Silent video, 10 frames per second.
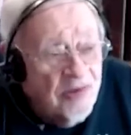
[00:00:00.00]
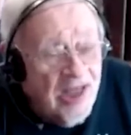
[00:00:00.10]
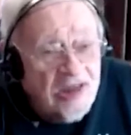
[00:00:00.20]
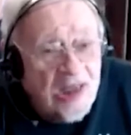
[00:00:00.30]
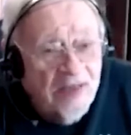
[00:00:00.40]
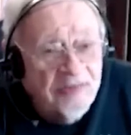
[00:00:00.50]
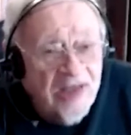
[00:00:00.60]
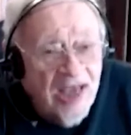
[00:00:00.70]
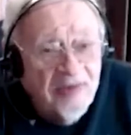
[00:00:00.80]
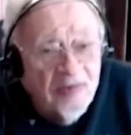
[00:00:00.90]
Guys like
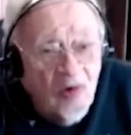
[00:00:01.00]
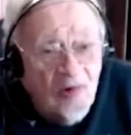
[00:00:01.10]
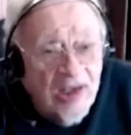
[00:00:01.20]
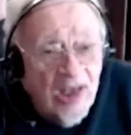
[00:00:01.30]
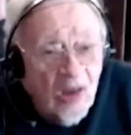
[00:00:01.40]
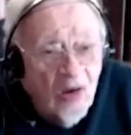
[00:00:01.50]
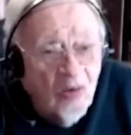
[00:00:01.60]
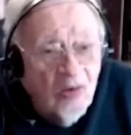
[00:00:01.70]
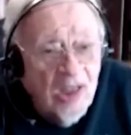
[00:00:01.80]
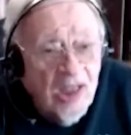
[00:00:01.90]
Tommy
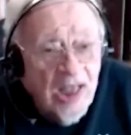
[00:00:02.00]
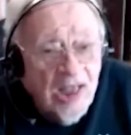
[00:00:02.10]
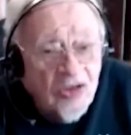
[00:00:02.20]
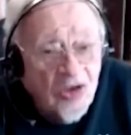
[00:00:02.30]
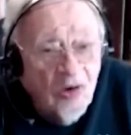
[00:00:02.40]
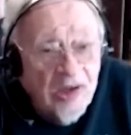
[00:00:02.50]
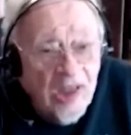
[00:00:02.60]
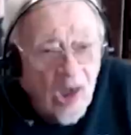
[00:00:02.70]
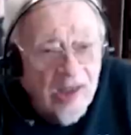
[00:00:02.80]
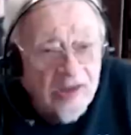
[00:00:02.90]
Moriello, yep. Tony
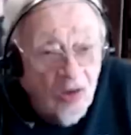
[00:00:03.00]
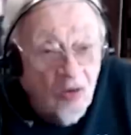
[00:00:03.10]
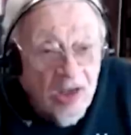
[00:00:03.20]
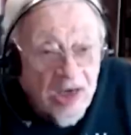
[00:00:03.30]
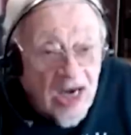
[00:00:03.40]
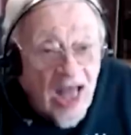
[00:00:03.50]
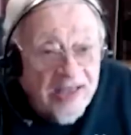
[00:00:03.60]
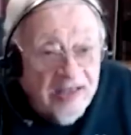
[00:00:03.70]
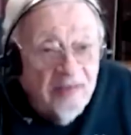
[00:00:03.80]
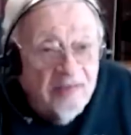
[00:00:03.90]
Galanto,
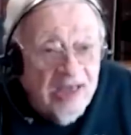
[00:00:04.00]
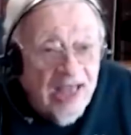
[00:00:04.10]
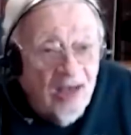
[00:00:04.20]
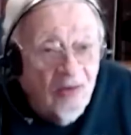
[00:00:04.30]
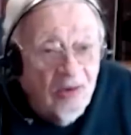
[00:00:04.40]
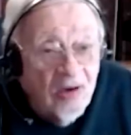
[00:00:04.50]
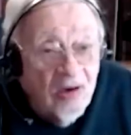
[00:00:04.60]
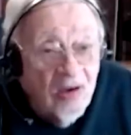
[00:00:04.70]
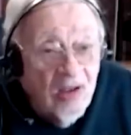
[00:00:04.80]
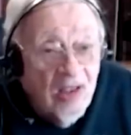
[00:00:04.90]
knocked him down.
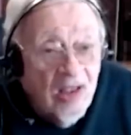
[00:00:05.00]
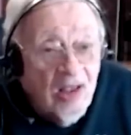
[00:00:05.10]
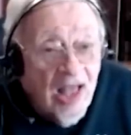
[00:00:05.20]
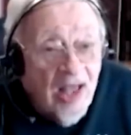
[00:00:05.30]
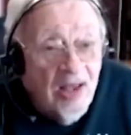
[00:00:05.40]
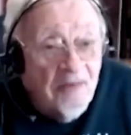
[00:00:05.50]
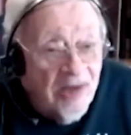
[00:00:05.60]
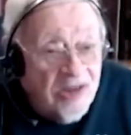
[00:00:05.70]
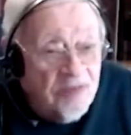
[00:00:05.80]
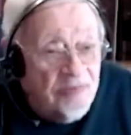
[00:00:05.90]

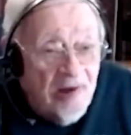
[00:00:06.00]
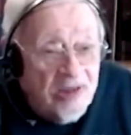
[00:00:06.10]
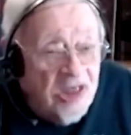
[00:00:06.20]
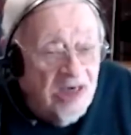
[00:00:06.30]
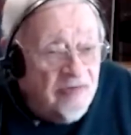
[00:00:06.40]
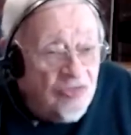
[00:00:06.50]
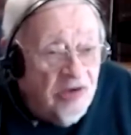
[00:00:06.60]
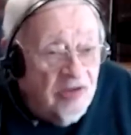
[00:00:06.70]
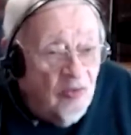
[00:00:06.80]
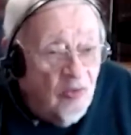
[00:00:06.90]
By surprise, he never
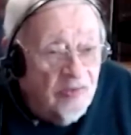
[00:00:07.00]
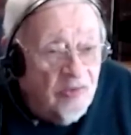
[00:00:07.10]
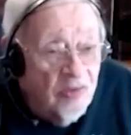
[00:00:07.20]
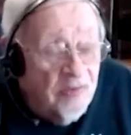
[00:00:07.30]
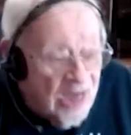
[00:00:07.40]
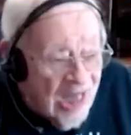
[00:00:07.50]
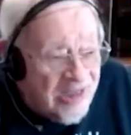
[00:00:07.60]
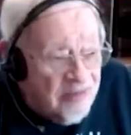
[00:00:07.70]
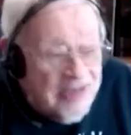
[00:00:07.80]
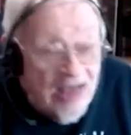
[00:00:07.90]
could either one of them.
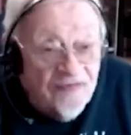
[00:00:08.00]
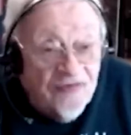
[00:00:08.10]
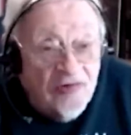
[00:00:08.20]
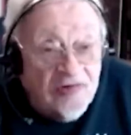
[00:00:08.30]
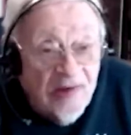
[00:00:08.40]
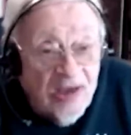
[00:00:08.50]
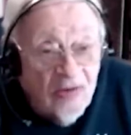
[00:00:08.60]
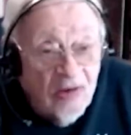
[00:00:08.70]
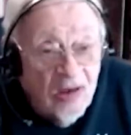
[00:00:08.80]
Knocked him down first round.